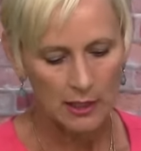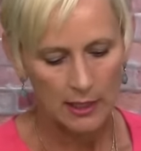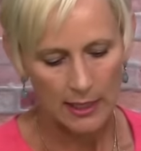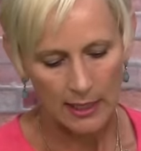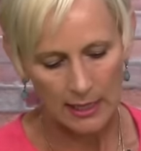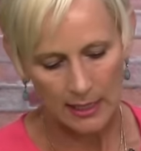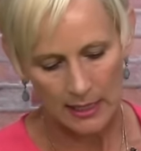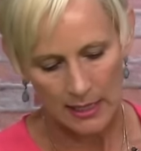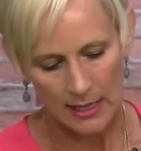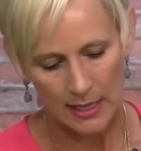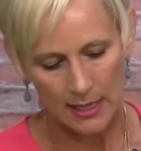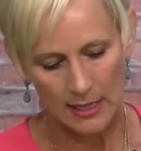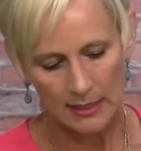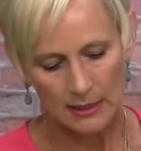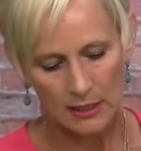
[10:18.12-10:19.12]
It
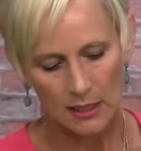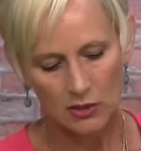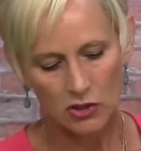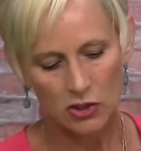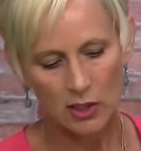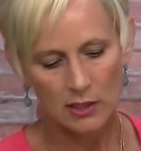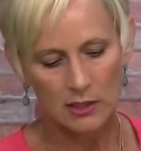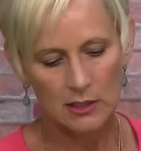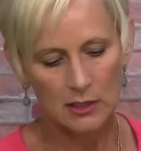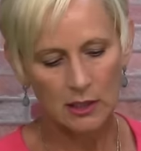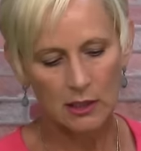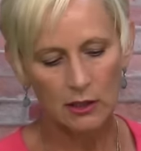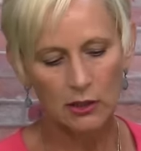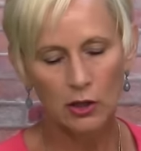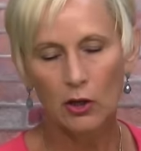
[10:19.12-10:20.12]
is just
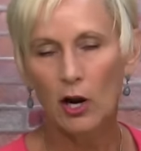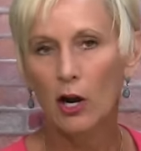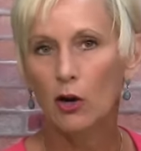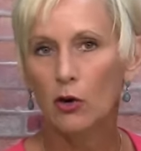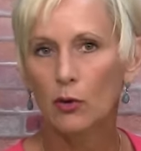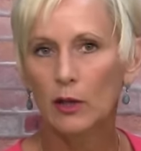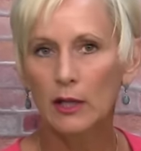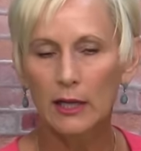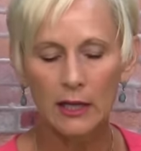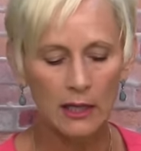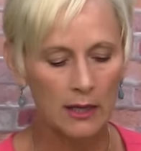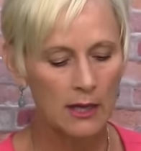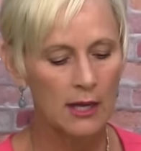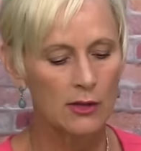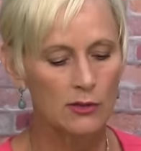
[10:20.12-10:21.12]
clear acrylic
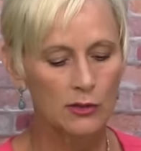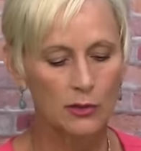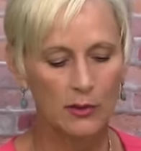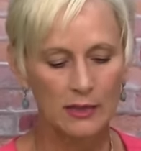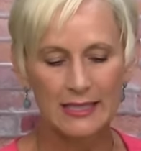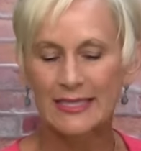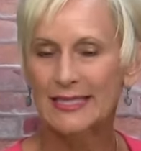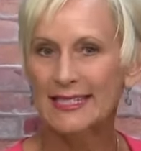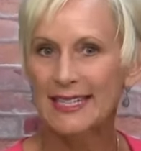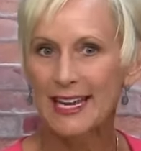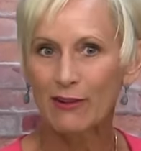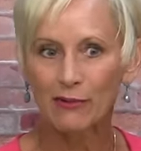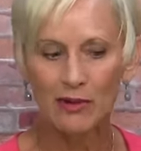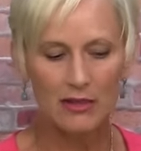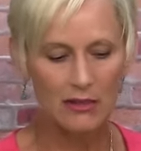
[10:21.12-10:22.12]
so you can see
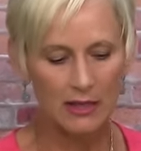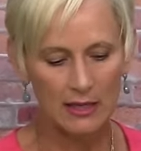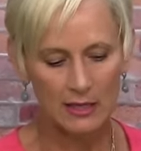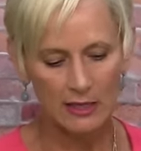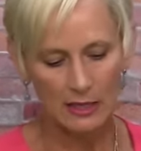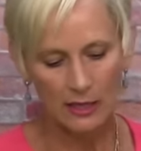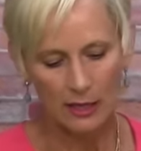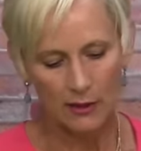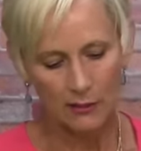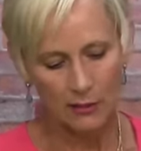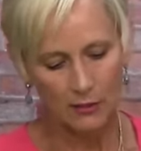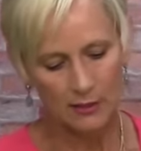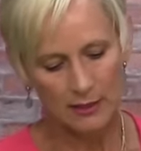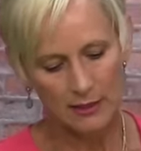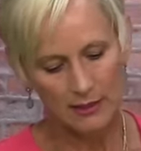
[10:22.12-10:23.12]
everything.
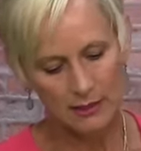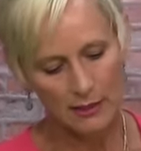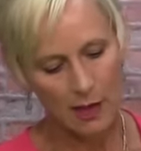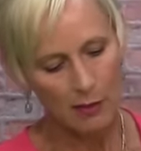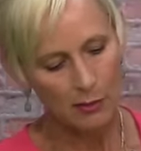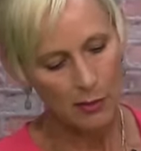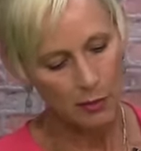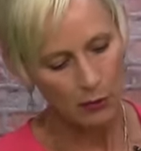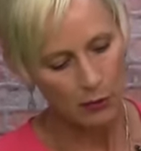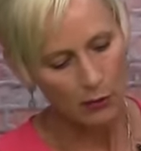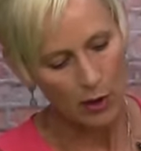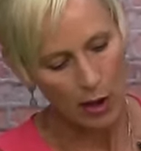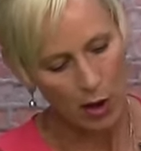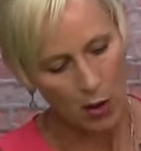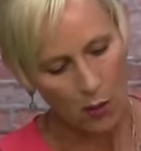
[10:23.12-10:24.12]
There's a double
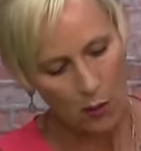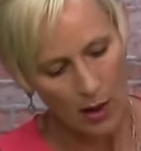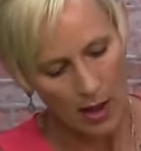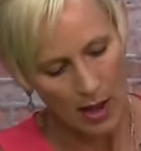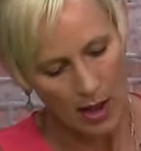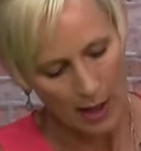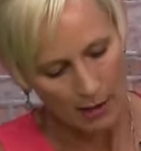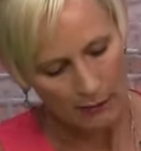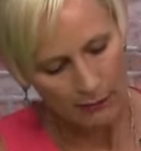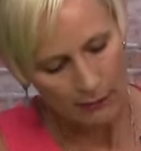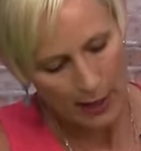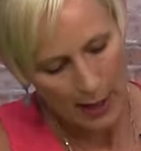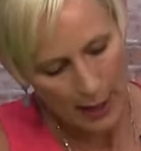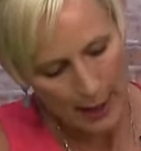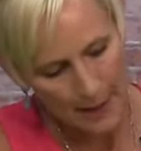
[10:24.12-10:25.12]
row of
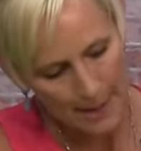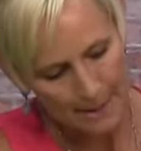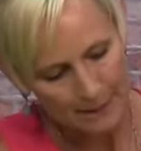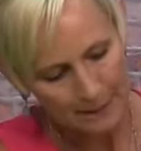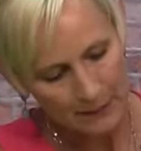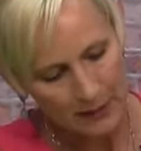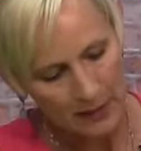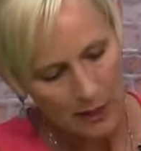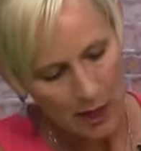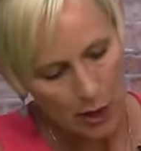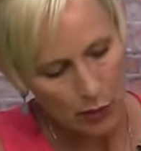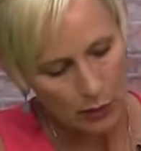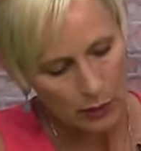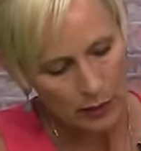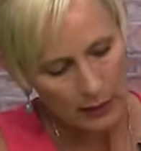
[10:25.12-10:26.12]
um,
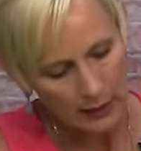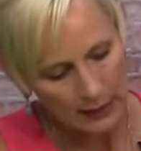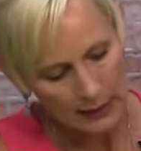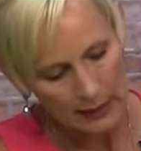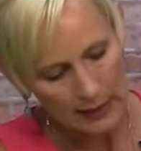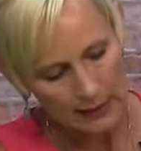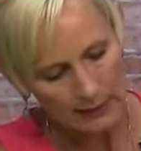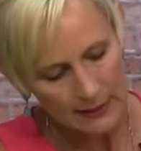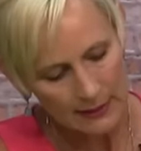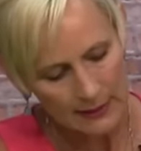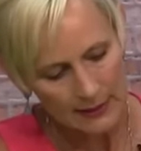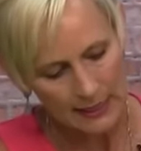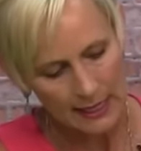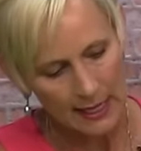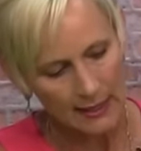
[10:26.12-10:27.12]
acrylic in the
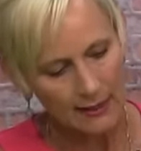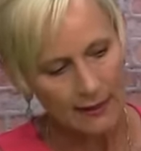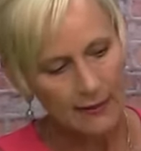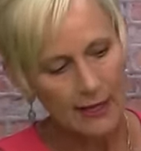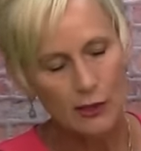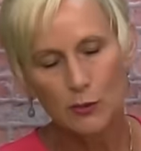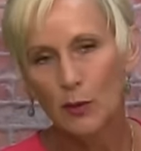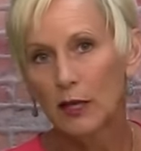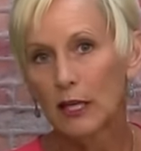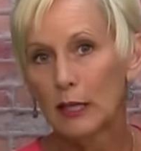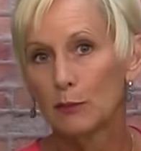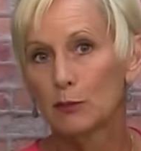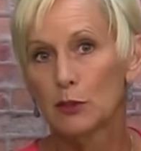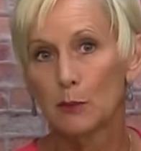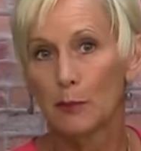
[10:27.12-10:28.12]
stand and that's what
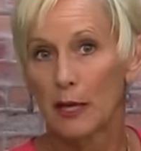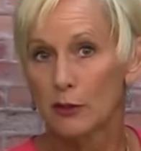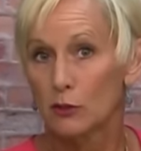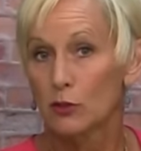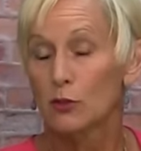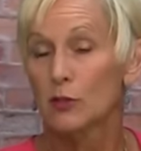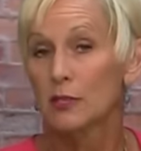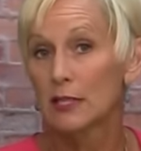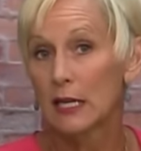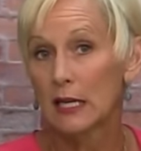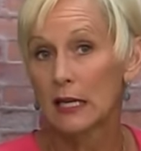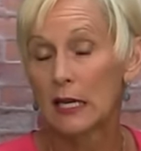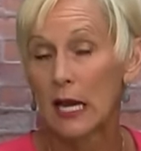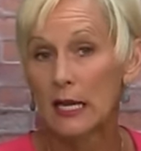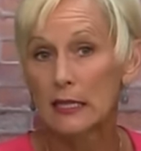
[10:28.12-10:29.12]
keeps the pencils
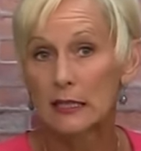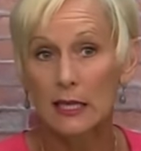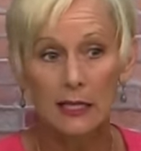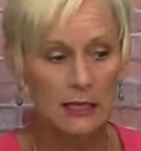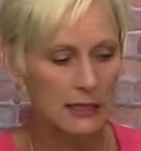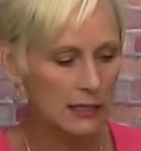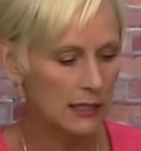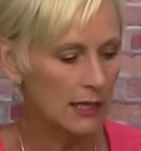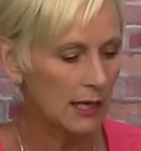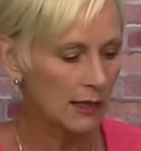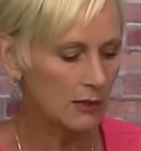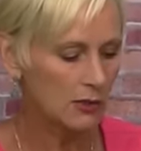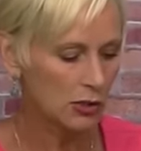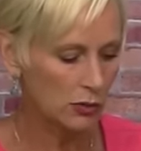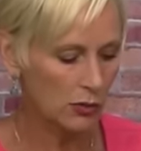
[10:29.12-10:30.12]
staying nice and neat
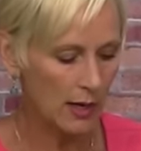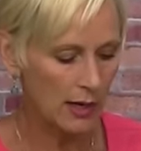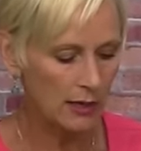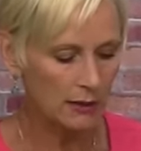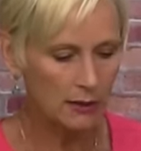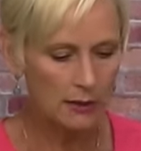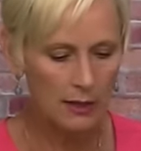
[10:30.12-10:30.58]
and straight.